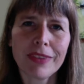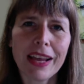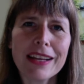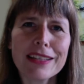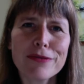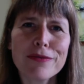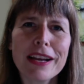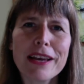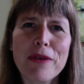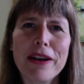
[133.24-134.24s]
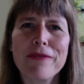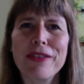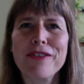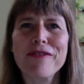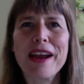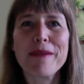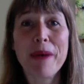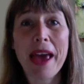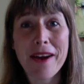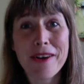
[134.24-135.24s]
And it's really one of the great
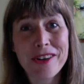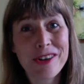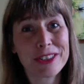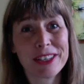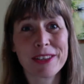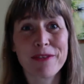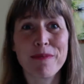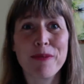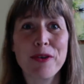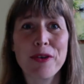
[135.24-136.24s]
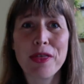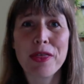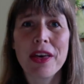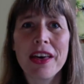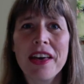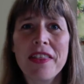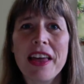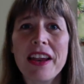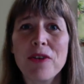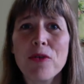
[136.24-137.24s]
paradoxes of birth
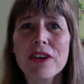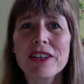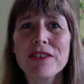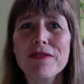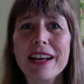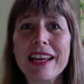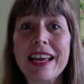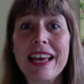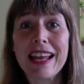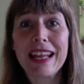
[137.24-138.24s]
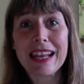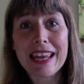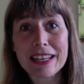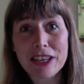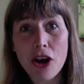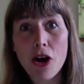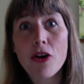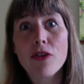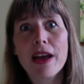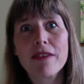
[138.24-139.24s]
that in order to really let
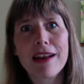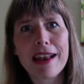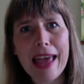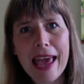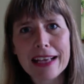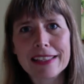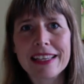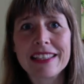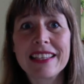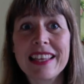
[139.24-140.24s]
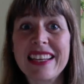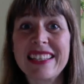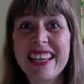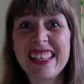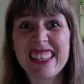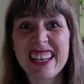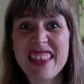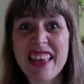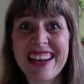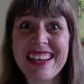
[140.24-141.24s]
go and relax into the intensity
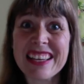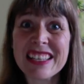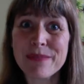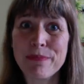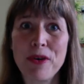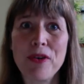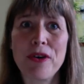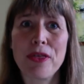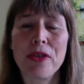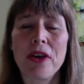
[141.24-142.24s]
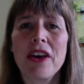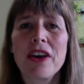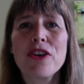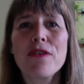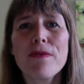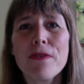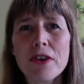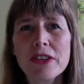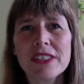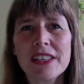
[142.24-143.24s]
that is birth, you
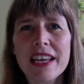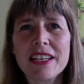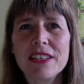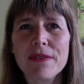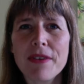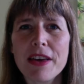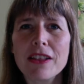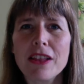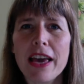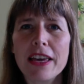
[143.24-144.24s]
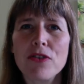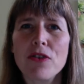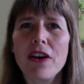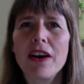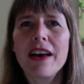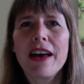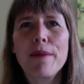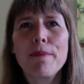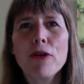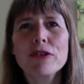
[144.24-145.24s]
first need to feel like you're
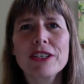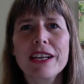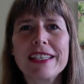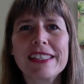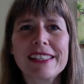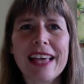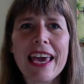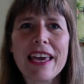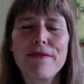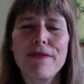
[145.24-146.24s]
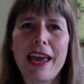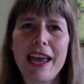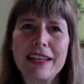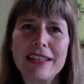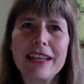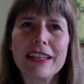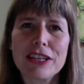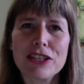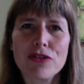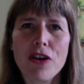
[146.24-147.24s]
emotionally safe and in
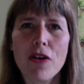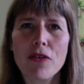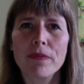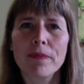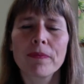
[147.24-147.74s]
control.